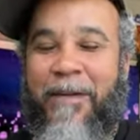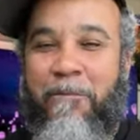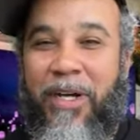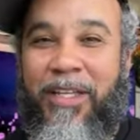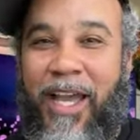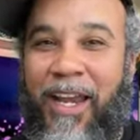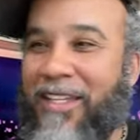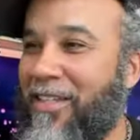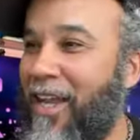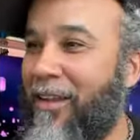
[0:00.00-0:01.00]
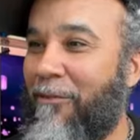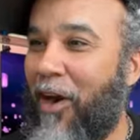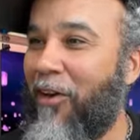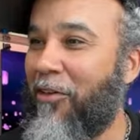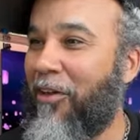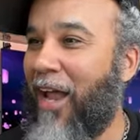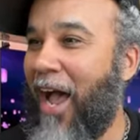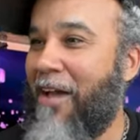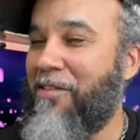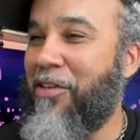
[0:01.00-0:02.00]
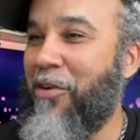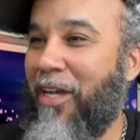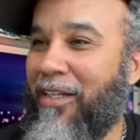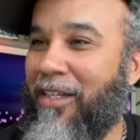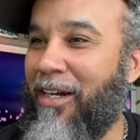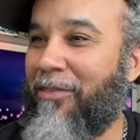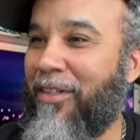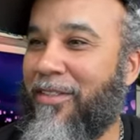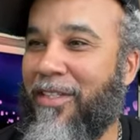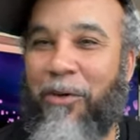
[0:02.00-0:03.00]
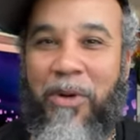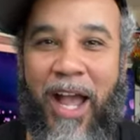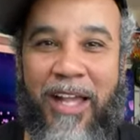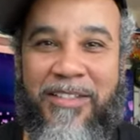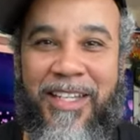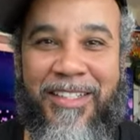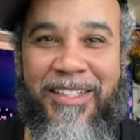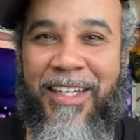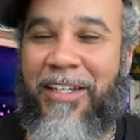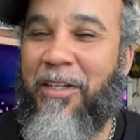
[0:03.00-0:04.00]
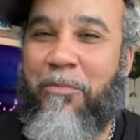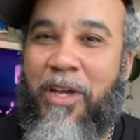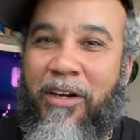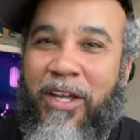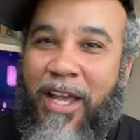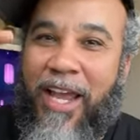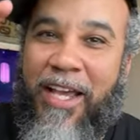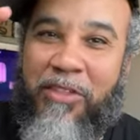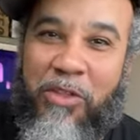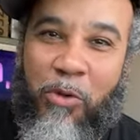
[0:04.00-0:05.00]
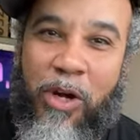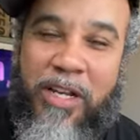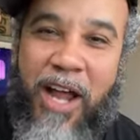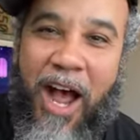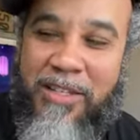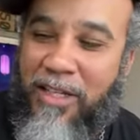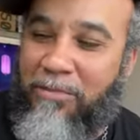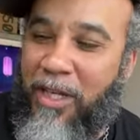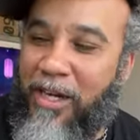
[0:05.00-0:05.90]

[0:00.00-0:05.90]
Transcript: But yeah, they saying the vertical lives do hit different. So we got 16 in the building. Hit the three dots up there